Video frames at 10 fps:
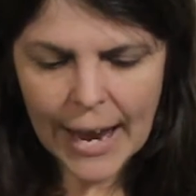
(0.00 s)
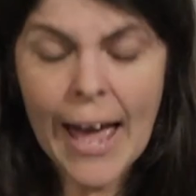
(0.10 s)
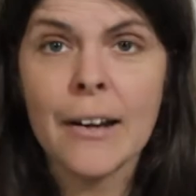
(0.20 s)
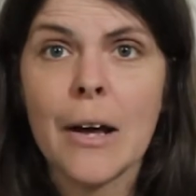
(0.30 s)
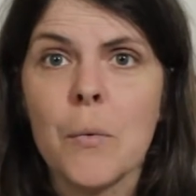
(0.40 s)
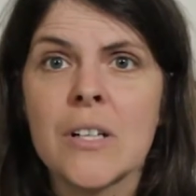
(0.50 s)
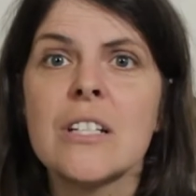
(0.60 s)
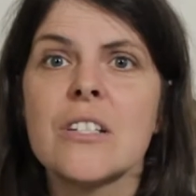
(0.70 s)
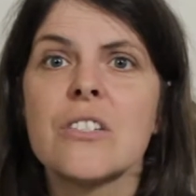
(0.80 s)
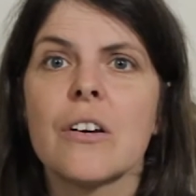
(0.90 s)
And I
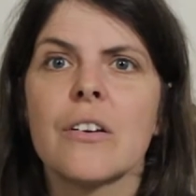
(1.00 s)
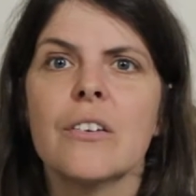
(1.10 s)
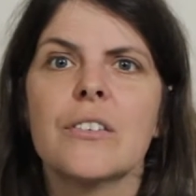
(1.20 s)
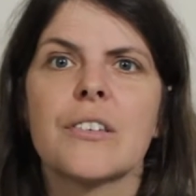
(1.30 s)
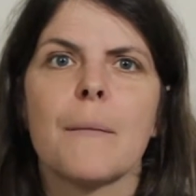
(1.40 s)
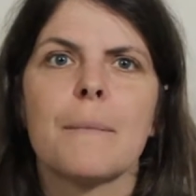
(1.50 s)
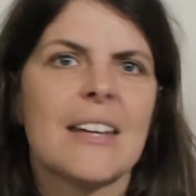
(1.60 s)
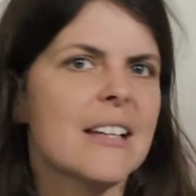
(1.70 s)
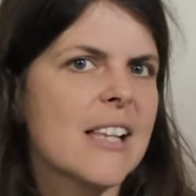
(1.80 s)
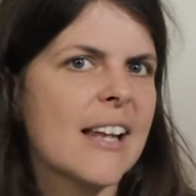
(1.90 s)
wanted to show you some
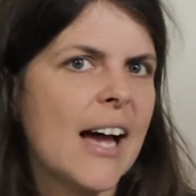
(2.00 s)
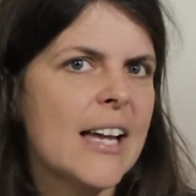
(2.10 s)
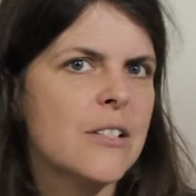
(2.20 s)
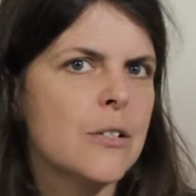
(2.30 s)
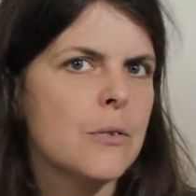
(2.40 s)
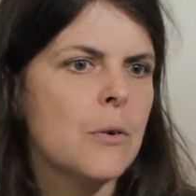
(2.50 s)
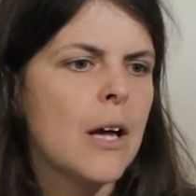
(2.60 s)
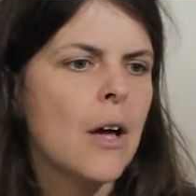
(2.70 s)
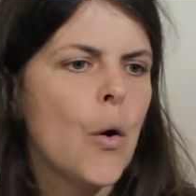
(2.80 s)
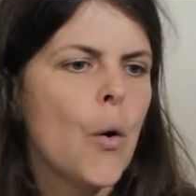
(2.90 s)
things that I do
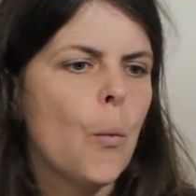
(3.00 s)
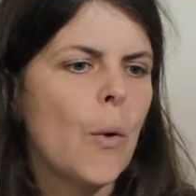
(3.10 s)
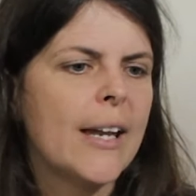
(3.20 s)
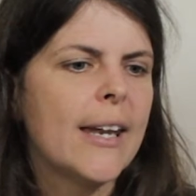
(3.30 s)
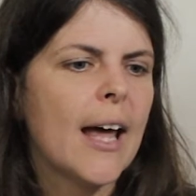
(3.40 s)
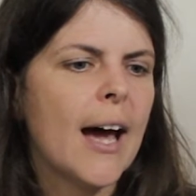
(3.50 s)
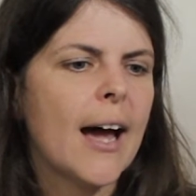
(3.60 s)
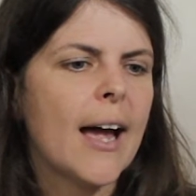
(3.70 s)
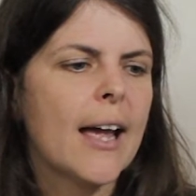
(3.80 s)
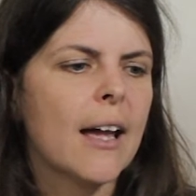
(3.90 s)
when
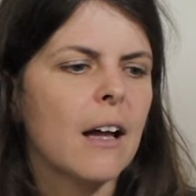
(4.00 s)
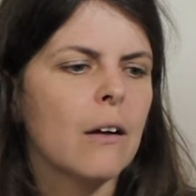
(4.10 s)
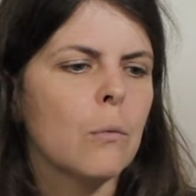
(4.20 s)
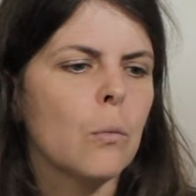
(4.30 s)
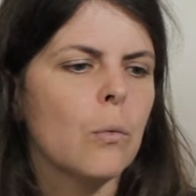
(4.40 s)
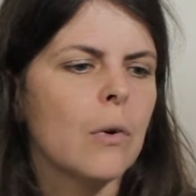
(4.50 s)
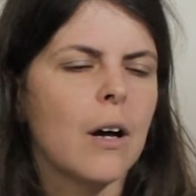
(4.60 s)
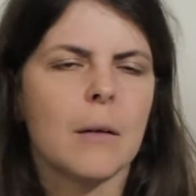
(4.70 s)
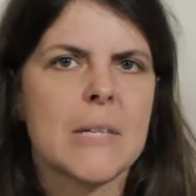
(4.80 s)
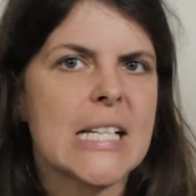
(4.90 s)

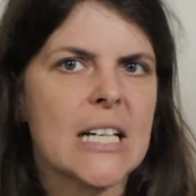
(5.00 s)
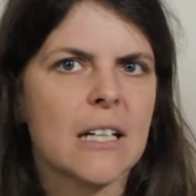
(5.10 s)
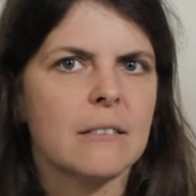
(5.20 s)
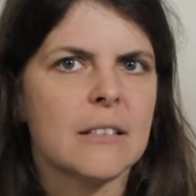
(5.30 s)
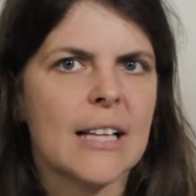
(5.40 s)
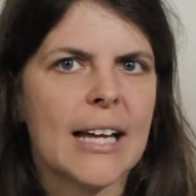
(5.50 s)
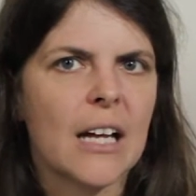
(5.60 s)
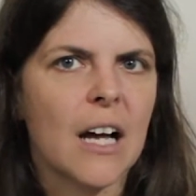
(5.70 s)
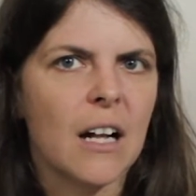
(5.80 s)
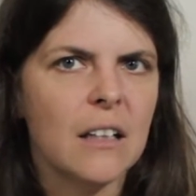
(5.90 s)
I'm stuck with
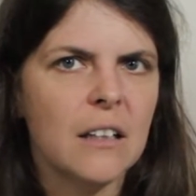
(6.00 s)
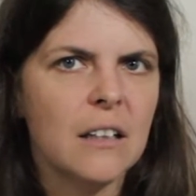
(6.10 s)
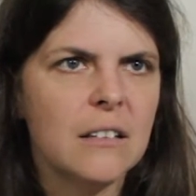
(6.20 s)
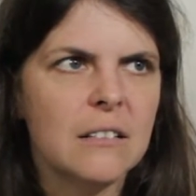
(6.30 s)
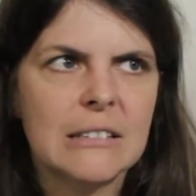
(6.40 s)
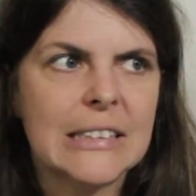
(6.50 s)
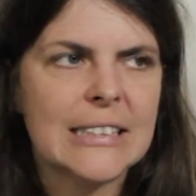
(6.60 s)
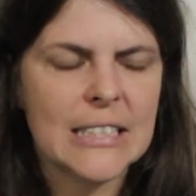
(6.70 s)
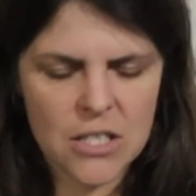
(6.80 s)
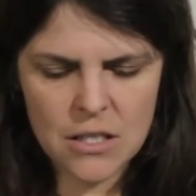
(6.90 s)
like color
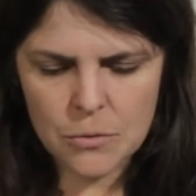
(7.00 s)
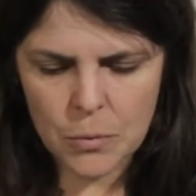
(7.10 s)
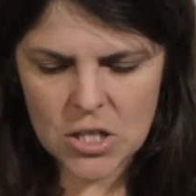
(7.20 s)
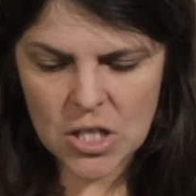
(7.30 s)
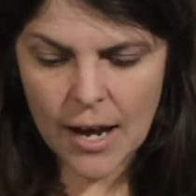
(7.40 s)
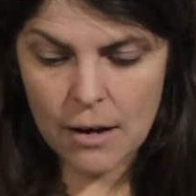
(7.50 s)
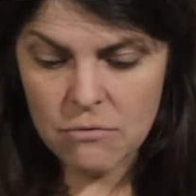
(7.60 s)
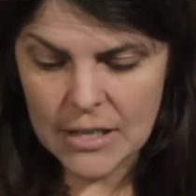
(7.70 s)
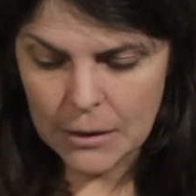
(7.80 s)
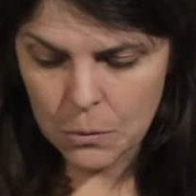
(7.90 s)
decisions, which I
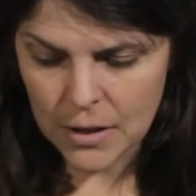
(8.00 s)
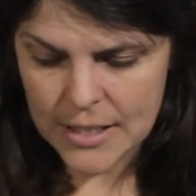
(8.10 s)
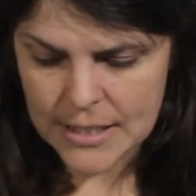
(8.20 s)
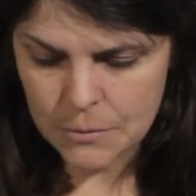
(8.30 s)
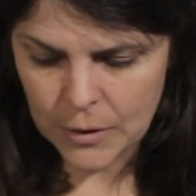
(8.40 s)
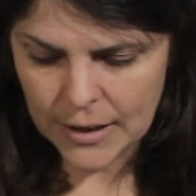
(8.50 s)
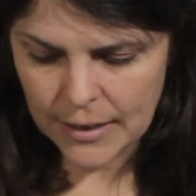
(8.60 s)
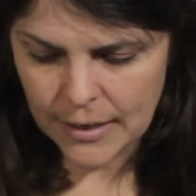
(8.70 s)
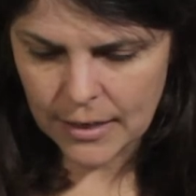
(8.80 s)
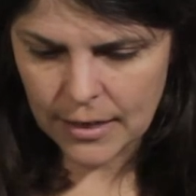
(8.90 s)
really was with
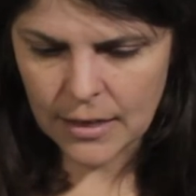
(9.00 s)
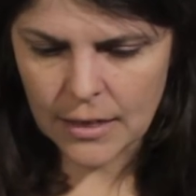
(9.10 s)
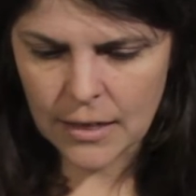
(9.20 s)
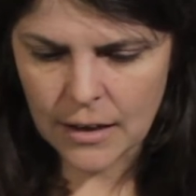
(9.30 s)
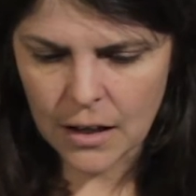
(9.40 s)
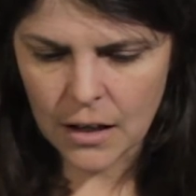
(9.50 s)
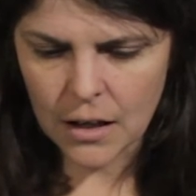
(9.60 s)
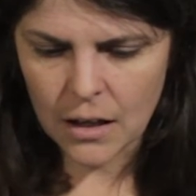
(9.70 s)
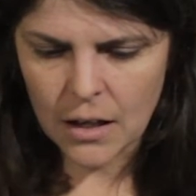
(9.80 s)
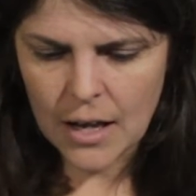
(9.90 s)

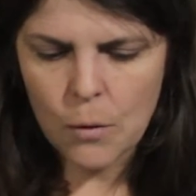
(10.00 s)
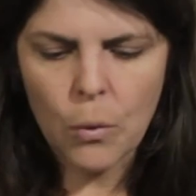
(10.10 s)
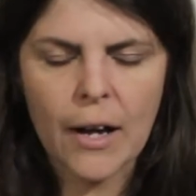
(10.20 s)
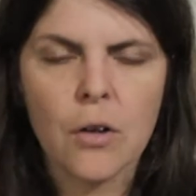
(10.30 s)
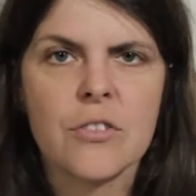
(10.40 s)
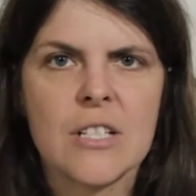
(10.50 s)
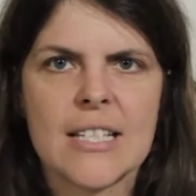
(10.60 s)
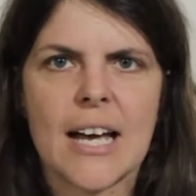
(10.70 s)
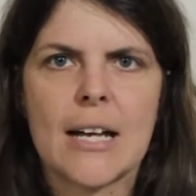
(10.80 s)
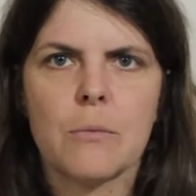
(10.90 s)
the, well, I couldn't
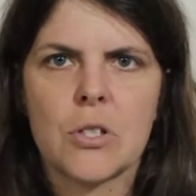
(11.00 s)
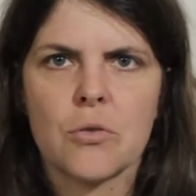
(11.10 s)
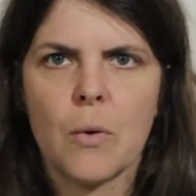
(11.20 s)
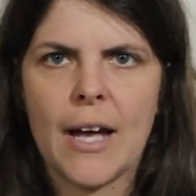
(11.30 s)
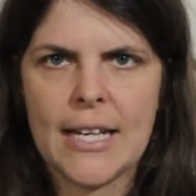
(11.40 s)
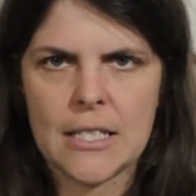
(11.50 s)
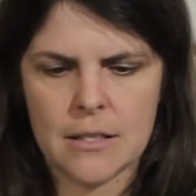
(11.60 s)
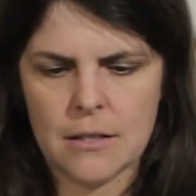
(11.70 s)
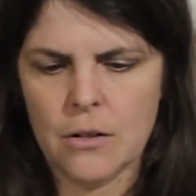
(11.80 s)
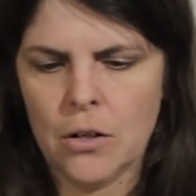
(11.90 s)
decide which way
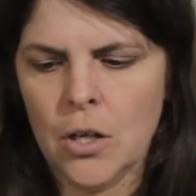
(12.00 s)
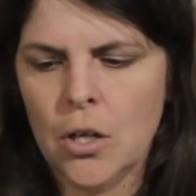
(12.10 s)
to